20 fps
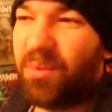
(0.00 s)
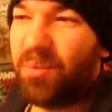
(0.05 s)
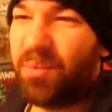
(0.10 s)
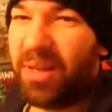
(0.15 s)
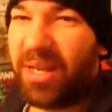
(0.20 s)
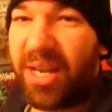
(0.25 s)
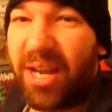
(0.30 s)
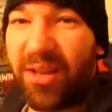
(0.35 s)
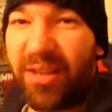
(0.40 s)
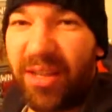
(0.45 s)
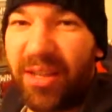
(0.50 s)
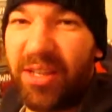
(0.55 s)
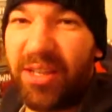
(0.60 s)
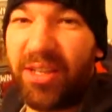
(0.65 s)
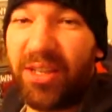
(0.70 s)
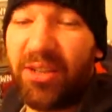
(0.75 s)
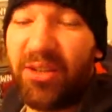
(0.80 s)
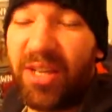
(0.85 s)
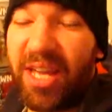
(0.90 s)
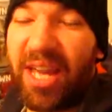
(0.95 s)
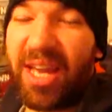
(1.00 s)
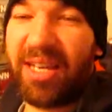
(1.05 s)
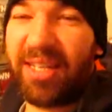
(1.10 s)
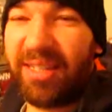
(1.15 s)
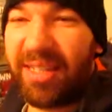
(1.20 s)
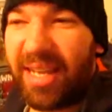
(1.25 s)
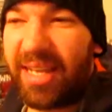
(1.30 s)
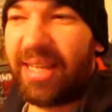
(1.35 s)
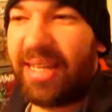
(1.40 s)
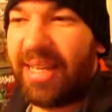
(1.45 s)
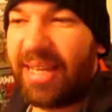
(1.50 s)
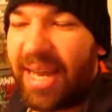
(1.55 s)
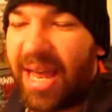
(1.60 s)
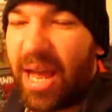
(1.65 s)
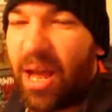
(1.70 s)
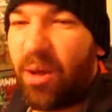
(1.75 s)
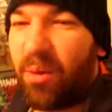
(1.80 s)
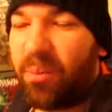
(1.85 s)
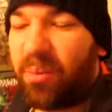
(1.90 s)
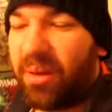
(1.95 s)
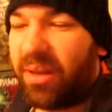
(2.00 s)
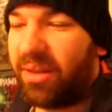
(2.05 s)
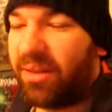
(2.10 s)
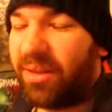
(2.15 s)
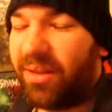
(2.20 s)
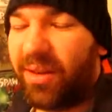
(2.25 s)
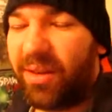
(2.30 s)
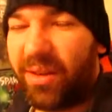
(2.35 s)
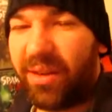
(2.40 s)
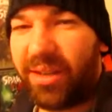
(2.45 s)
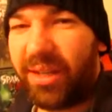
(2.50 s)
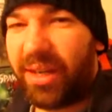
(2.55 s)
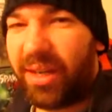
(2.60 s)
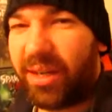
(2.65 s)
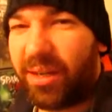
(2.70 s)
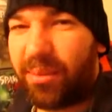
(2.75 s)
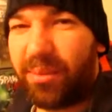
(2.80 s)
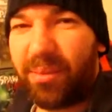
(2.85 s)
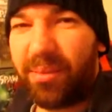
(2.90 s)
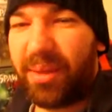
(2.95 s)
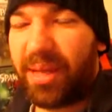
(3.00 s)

but now that you, you can't tell it now, but earlier,